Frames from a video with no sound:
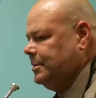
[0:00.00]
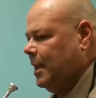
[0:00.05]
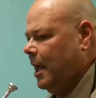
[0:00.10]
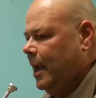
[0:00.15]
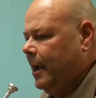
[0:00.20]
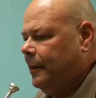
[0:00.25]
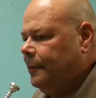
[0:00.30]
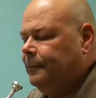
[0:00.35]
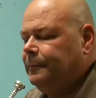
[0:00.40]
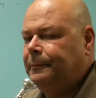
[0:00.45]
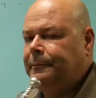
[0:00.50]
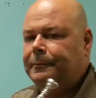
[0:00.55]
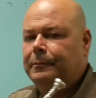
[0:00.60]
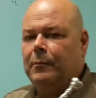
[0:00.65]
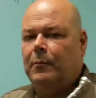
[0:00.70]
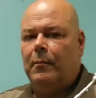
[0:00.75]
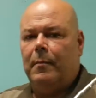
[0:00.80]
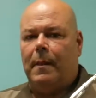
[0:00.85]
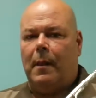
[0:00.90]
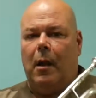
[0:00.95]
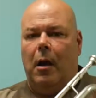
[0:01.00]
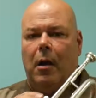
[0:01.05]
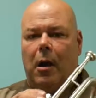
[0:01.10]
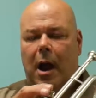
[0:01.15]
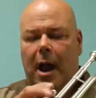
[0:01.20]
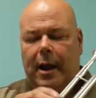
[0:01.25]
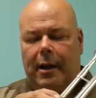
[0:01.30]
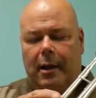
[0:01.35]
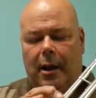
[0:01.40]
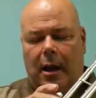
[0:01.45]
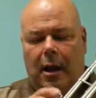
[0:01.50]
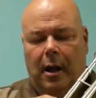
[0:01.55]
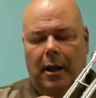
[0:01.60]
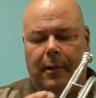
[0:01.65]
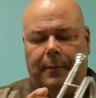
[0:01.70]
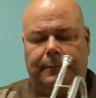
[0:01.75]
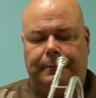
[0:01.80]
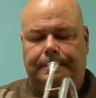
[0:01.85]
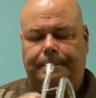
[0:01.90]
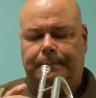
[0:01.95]
like. All right,
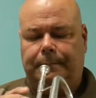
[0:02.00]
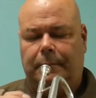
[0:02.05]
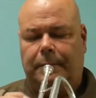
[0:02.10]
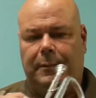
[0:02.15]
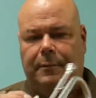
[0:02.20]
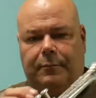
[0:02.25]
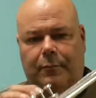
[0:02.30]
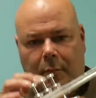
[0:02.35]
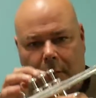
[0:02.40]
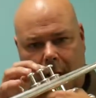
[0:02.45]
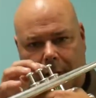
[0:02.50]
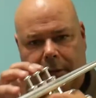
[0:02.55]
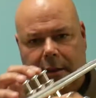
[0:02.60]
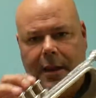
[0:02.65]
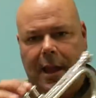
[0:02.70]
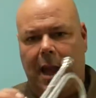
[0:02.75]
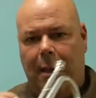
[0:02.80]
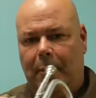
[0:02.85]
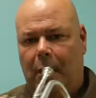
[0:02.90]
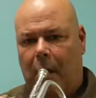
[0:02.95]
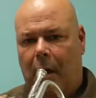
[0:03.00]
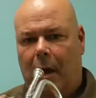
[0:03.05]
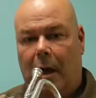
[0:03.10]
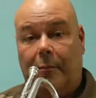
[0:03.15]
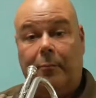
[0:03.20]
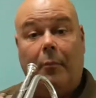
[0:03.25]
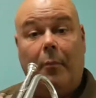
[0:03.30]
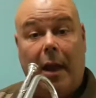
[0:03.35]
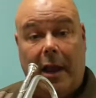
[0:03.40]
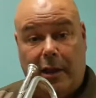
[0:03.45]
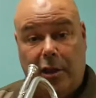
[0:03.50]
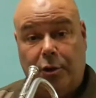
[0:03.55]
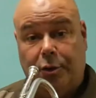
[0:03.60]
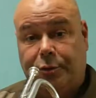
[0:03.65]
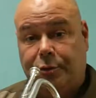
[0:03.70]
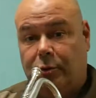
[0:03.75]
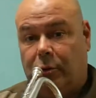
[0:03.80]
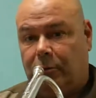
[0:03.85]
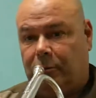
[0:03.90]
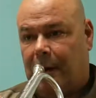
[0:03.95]
the Yamaha, my
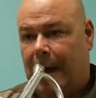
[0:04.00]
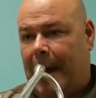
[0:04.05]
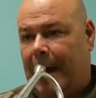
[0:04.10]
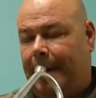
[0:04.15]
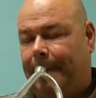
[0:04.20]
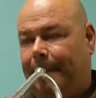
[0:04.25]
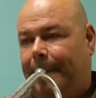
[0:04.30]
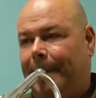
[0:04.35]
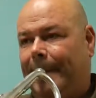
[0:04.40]
usual ride.